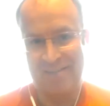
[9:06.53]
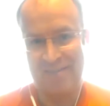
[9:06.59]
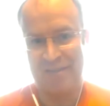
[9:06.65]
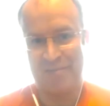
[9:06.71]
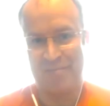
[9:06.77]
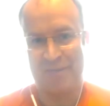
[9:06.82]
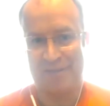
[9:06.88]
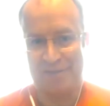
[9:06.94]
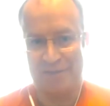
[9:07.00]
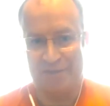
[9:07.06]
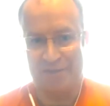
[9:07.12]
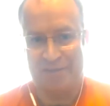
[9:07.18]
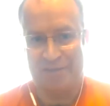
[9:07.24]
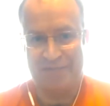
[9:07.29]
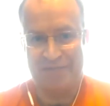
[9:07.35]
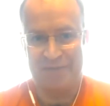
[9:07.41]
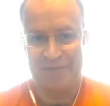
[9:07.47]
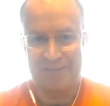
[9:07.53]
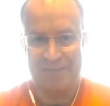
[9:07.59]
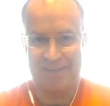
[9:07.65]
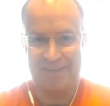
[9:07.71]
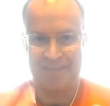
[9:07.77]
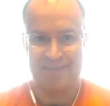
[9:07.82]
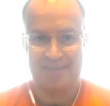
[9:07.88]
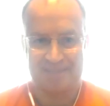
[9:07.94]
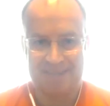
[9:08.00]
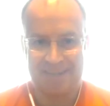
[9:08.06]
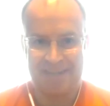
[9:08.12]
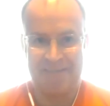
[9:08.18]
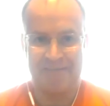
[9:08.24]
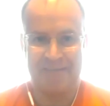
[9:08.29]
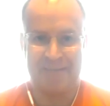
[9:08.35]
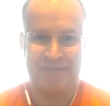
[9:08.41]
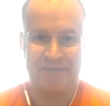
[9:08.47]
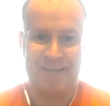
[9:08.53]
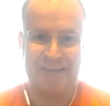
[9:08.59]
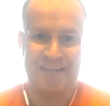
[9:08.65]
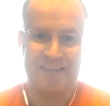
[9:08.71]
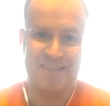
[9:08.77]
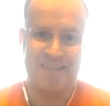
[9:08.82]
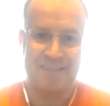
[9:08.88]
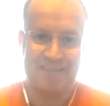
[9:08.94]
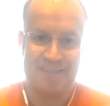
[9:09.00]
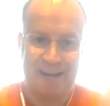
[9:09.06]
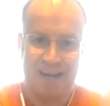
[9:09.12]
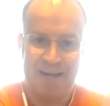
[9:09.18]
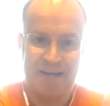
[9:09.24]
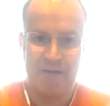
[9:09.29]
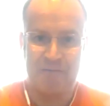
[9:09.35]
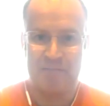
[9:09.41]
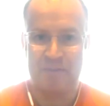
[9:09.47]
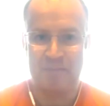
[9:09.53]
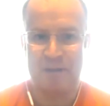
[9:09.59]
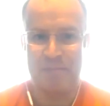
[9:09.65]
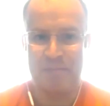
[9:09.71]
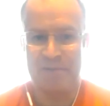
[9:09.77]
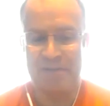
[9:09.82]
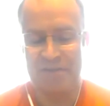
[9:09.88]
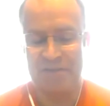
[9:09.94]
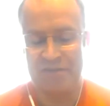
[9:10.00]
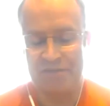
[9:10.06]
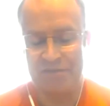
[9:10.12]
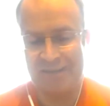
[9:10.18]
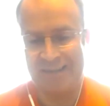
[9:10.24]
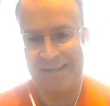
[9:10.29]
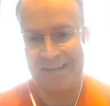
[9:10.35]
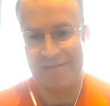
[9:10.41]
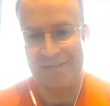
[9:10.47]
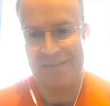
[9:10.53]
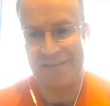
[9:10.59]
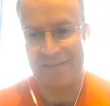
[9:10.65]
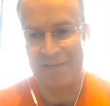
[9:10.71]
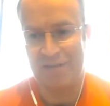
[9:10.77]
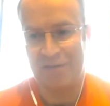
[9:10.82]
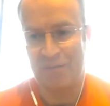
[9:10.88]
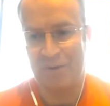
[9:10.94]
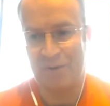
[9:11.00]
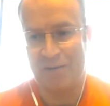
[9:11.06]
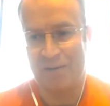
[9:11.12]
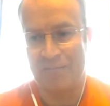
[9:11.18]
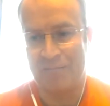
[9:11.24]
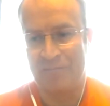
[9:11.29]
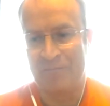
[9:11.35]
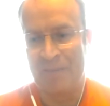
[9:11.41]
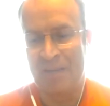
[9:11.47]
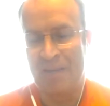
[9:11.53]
Took a picture of an invoice, data extracted, and it would be published to your accounting software.